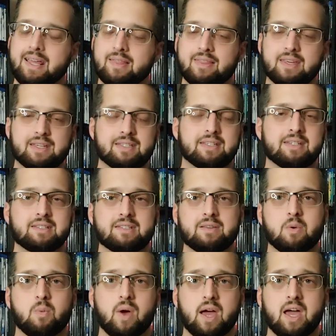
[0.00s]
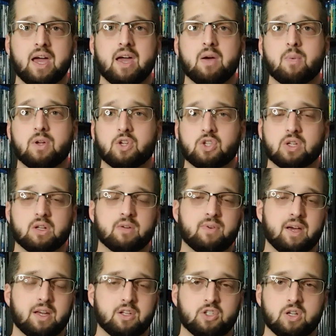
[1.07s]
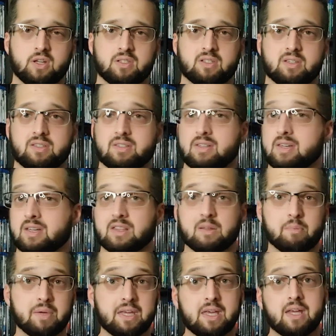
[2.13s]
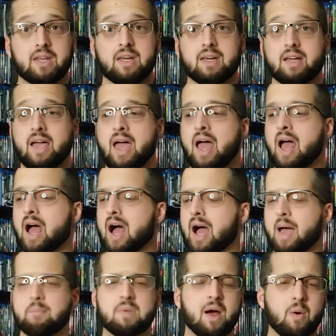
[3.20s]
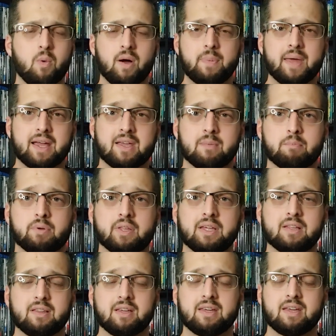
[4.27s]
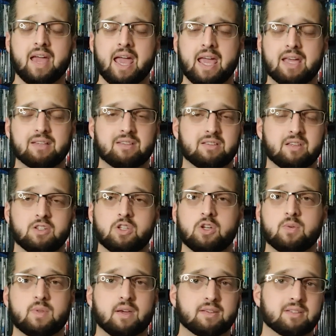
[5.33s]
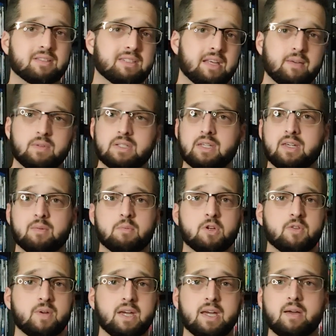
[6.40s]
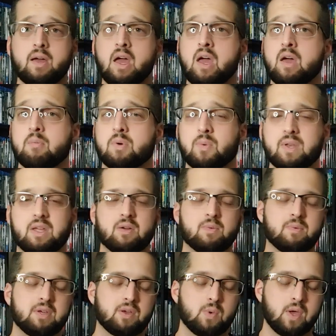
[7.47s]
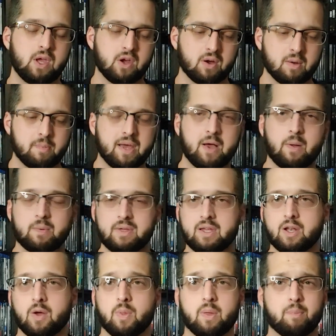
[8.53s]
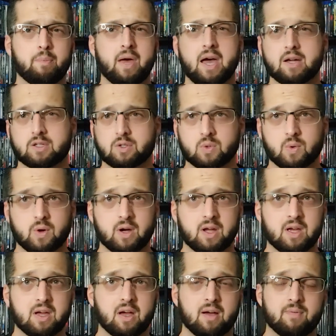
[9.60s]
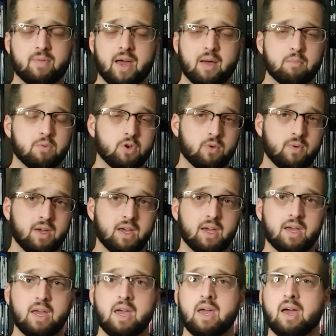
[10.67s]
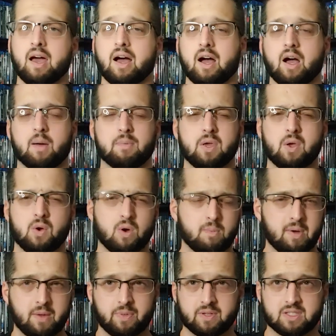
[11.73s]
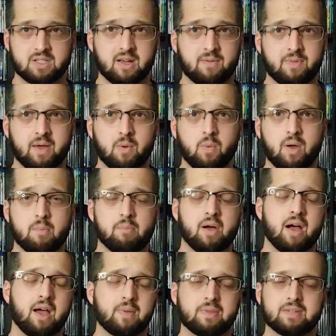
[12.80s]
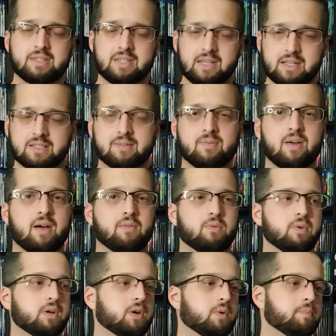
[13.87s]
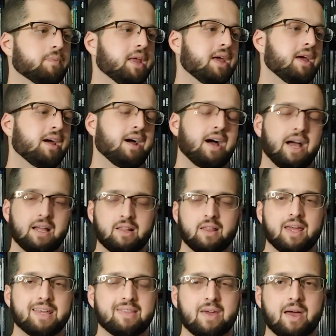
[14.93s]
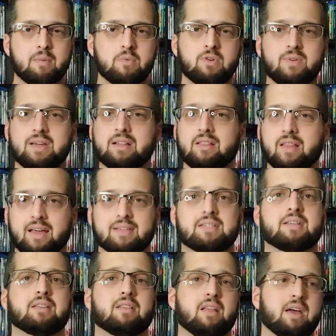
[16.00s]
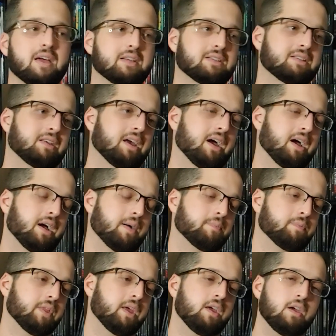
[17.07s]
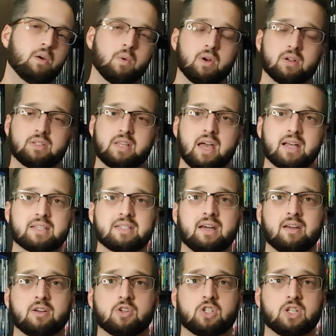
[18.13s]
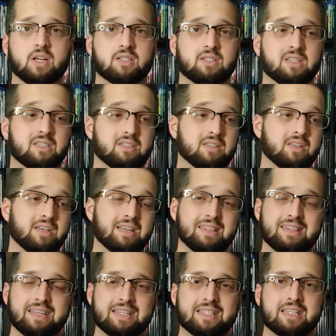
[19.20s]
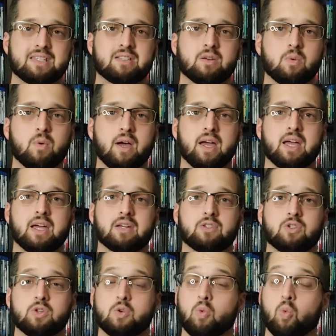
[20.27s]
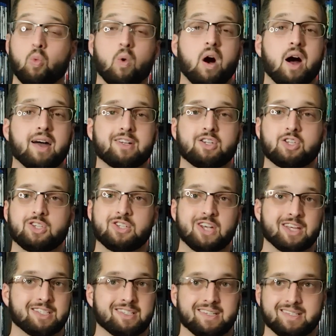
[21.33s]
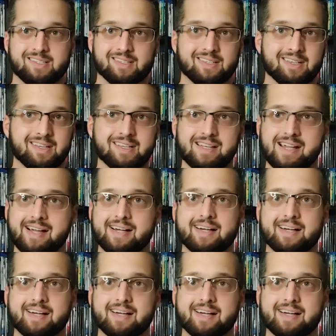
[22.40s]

This is the way we should have had Justice League in the beginning. I'm not one that completely hates the 2017 movie, but when you hear about, you know, the backstory of that movie, you hear about the stuff that went behind the scenes of that film, I like that movie less and less. Whereas Zack Snyder's Justice League, this is the way to watch Justice League.